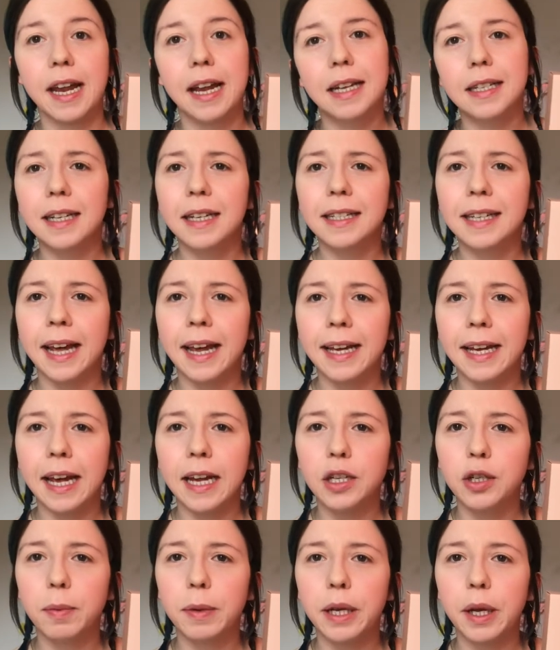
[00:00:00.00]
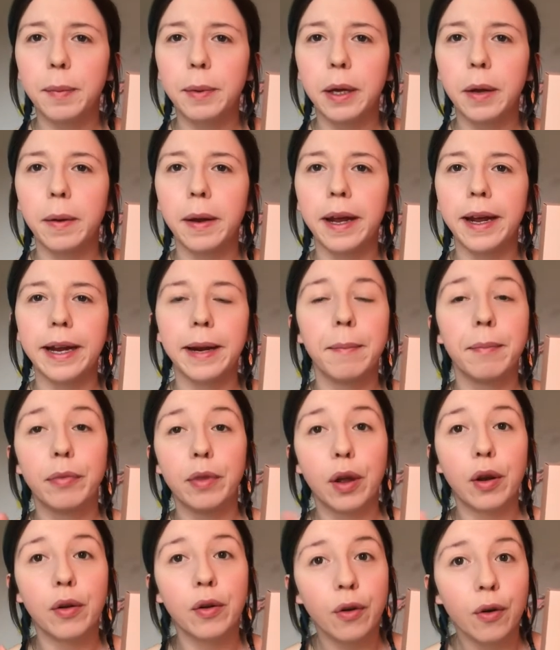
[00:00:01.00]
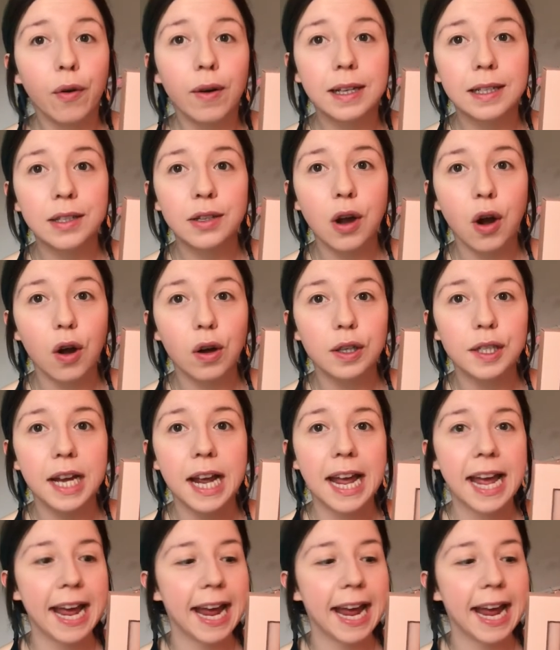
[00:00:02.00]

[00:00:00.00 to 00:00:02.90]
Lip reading: is this KKW Beauty? No, it's not.